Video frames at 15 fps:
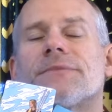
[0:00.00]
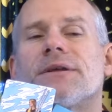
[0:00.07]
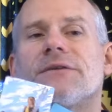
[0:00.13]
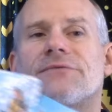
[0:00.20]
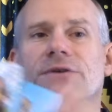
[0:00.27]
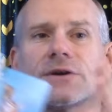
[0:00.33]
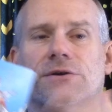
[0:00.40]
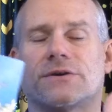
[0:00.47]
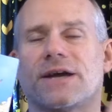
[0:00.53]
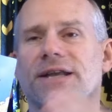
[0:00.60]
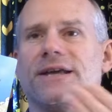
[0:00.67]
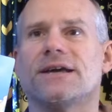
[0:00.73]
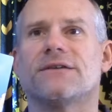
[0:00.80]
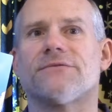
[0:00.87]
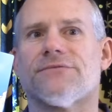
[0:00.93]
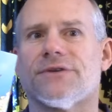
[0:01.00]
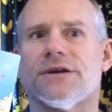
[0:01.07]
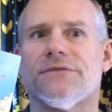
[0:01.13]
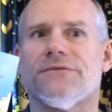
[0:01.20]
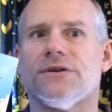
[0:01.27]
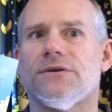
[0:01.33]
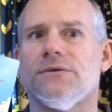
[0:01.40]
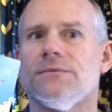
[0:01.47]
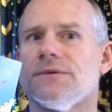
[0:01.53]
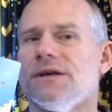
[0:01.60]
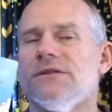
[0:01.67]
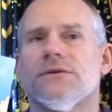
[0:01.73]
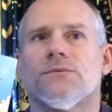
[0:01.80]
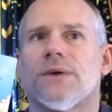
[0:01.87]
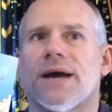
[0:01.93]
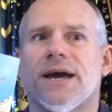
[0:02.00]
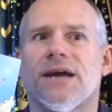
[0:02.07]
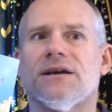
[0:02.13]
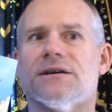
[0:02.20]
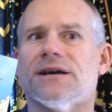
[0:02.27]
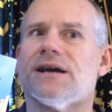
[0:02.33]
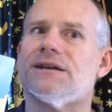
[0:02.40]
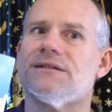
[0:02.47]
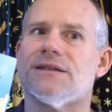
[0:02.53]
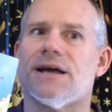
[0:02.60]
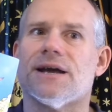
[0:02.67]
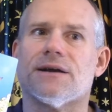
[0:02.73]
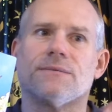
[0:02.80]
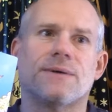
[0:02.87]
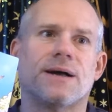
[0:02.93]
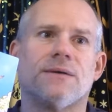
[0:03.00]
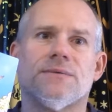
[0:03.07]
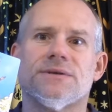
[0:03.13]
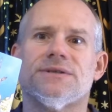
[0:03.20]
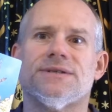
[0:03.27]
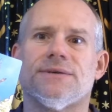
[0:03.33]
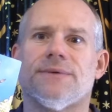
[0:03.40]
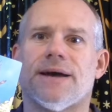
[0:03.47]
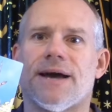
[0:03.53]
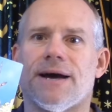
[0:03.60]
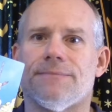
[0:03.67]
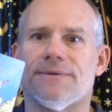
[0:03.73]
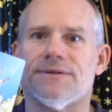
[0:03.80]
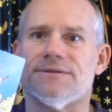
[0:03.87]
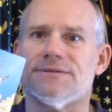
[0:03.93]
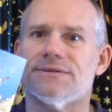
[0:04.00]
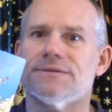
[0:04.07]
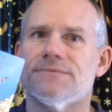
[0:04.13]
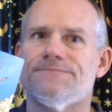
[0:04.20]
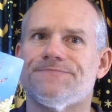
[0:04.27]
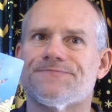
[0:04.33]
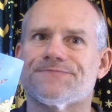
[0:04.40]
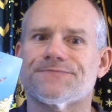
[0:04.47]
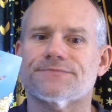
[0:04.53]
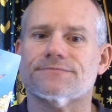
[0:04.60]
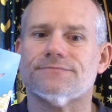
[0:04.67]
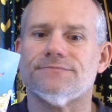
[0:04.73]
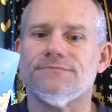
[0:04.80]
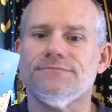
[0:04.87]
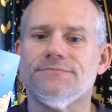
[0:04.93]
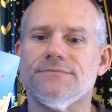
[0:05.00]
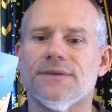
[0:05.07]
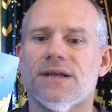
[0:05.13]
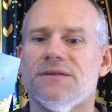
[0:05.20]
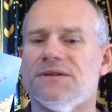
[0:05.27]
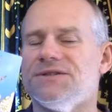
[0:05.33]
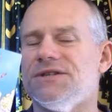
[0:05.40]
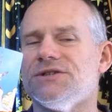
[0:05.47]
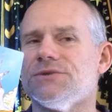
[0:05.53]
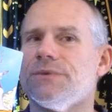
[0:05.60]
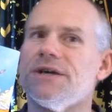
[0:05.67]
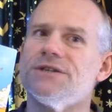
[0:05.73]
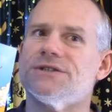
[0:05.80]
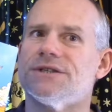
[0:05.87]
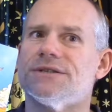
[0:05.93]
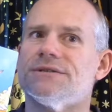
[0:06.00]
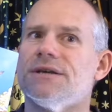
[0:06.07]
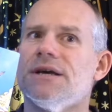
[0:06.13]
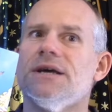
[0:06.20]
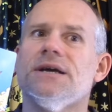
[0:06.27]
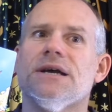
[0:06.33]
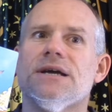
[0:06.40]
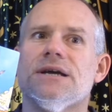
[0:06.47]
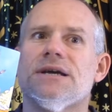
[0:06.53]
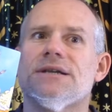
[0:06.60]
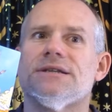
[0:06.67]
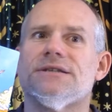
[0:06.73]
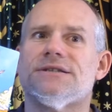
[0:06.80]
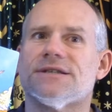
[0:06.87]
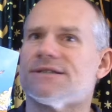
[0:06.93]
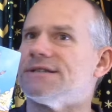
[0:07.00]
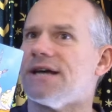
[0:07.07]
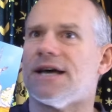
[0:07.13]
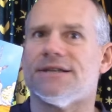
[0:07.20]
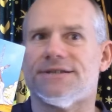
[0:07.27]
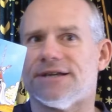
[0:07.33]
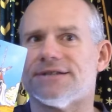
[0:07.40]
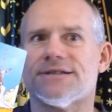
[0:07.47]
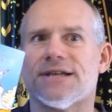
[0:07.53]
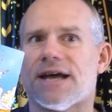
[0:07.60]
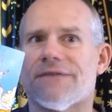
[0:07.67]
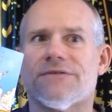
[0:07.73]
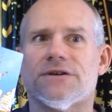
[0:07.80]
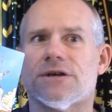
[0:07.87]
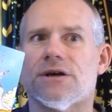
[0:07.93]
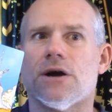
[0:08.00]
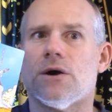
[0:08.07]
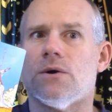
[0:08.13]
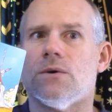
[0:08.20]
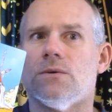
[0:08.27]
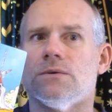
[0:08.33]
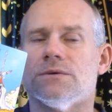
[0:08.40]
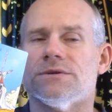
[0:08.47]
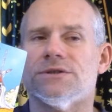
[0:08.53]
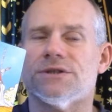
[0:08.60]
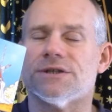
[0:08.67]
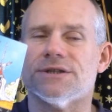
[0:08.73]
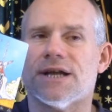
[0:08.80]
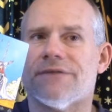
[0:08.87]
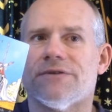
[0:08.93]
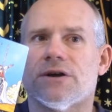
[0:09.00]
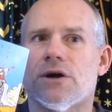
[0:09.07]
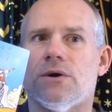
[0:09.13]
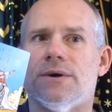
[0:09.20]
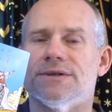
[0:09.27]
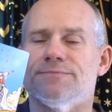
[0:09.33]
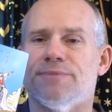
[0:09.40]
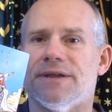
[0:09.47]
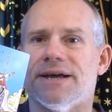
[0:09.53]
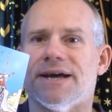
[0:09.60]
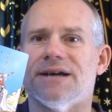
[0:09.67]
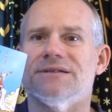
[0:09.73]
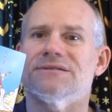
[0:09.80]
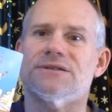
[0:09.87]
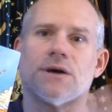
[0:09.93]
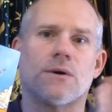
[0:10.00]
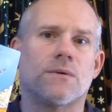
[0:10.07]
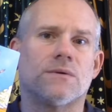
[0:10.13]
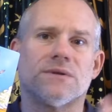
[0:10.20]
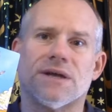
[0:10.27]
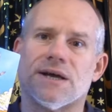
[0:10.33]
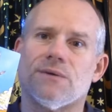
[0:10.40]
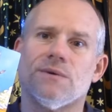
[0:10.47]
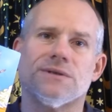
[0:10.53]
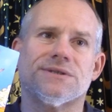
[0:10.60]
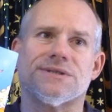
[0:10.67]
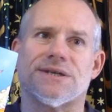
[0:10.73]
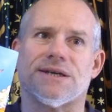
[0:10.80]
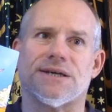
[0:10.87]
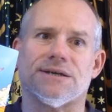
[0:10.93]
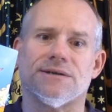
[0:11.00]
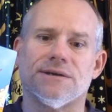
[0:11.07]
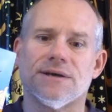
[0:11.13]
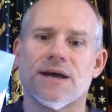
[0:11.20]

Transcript: If they're creating it in front of you, either way, you're kind of like, well, we'll see what happens. The situation just doesn't ever go doesn't ever go as planned, so like we'll see.